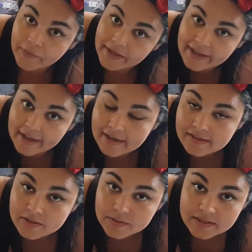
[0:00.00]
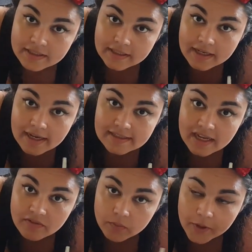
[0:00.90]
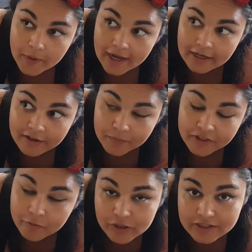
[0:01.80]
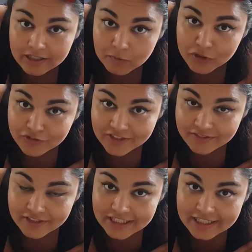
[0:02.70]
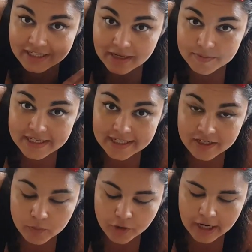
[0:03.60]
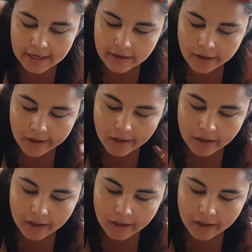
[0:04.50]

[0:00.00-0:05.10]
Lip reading: Okay guys, so seeing as I've about had it with the books that I'm currently reading, I'm taking a break.